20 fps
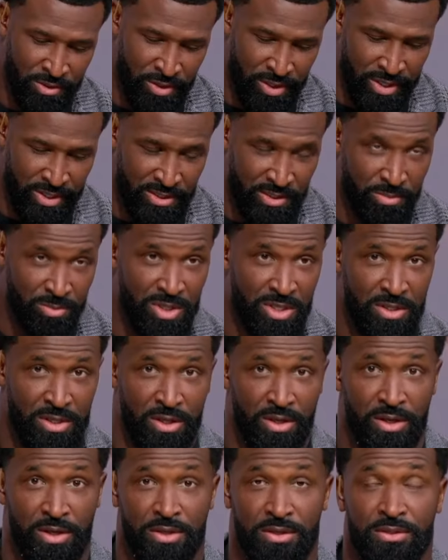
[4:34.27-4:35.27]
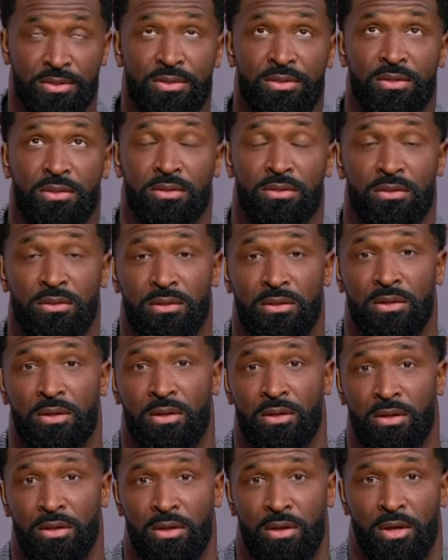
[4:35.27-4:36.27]
crazy because
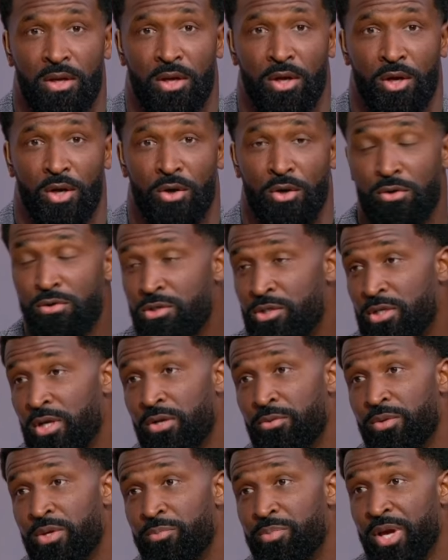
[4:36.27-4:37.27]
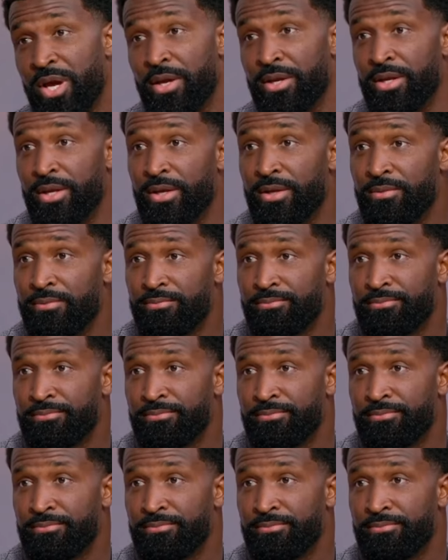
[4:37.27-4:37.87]
who should we pay then,